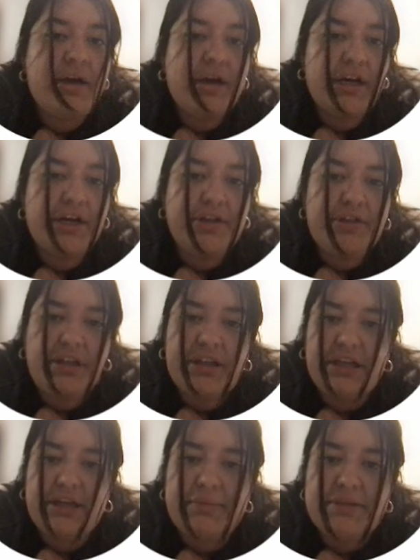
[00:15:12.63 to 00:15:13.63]
Another thing
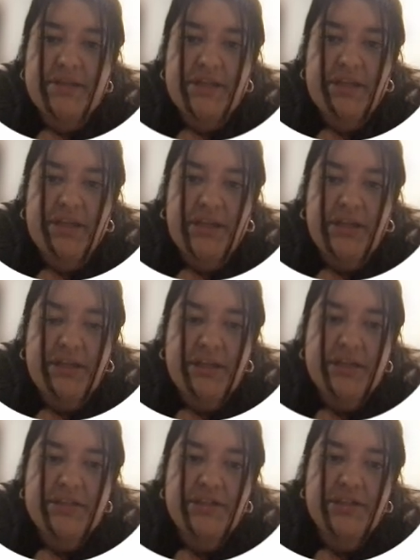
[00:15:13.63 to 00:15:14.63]
that can be seen
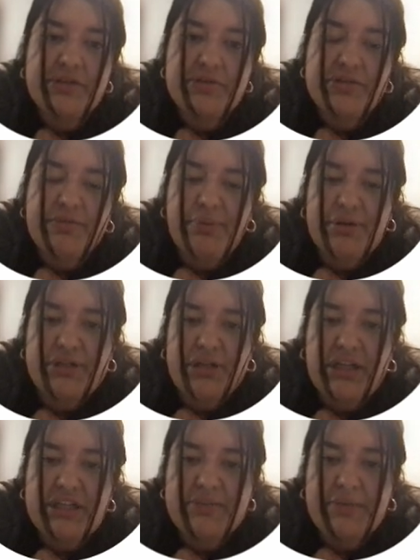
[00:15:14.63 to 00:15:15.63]
is the use of
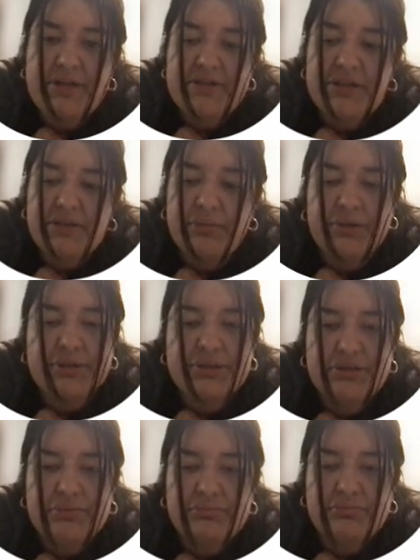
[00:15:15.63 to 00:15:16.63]
personalized medicine,
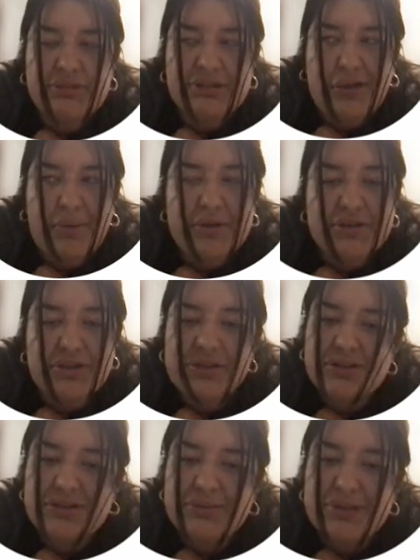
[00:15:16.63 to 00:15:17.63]
which is always good
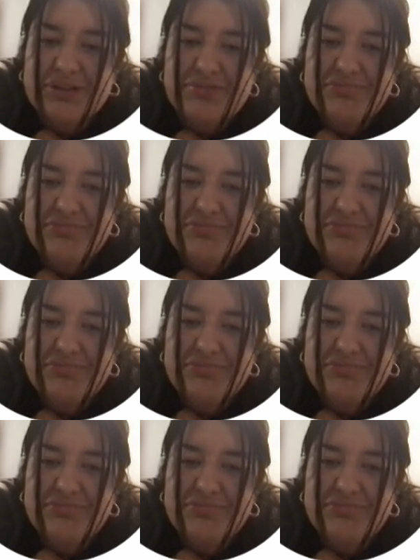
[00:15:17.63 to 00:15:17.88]
because, it